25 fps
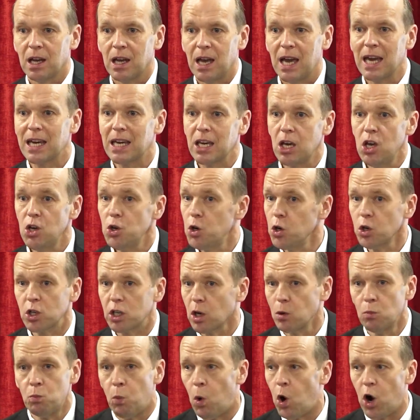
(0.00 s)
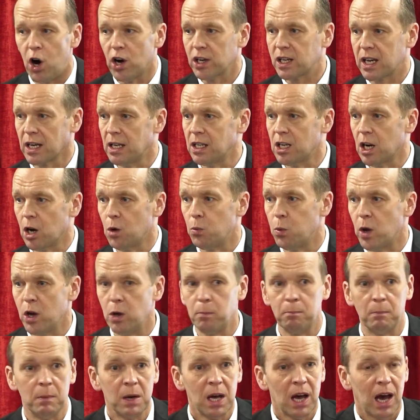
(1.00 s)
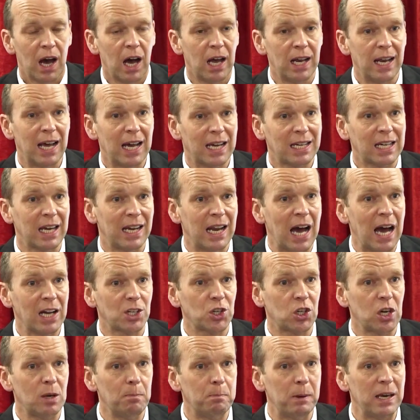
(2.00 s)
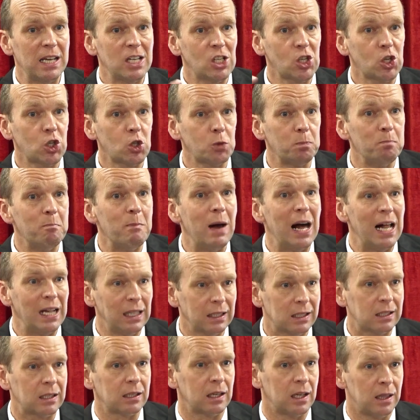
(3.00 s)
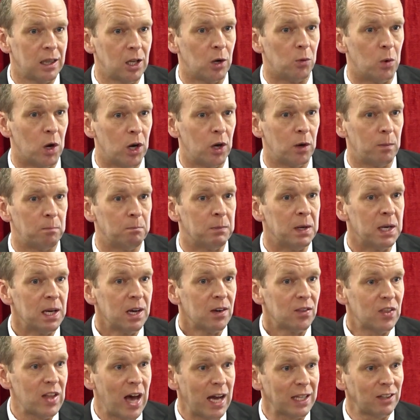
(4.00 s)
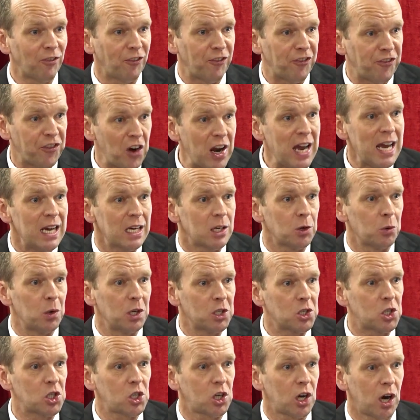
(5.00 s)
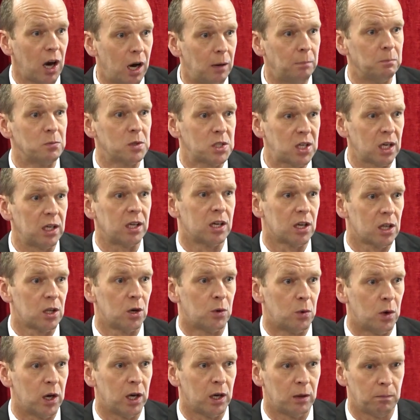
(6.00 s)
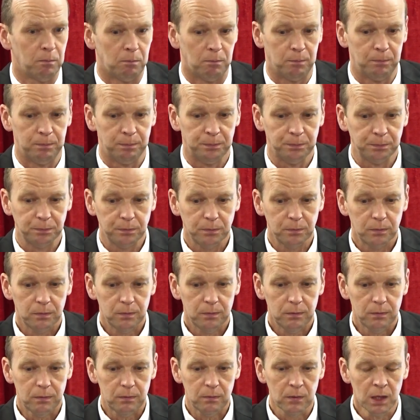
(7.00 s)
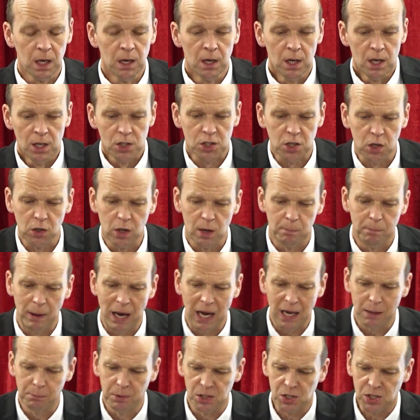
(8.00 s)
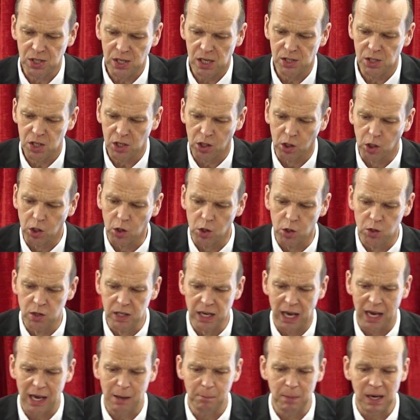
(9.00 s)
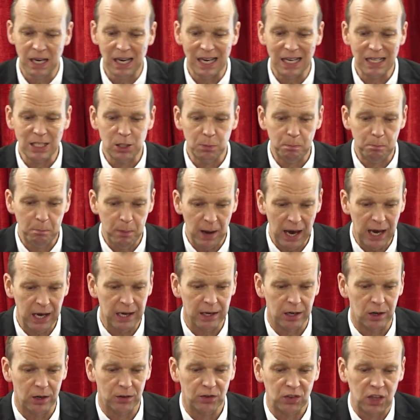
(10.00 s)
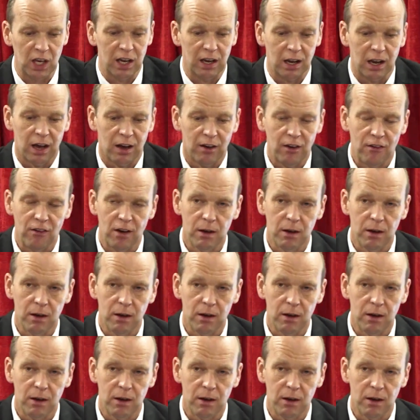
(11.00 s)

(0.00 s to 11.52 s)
It, you can walk into a room and it can actually be smelt in the room. That fragrance comes into the room. So the Bible says a good name is better than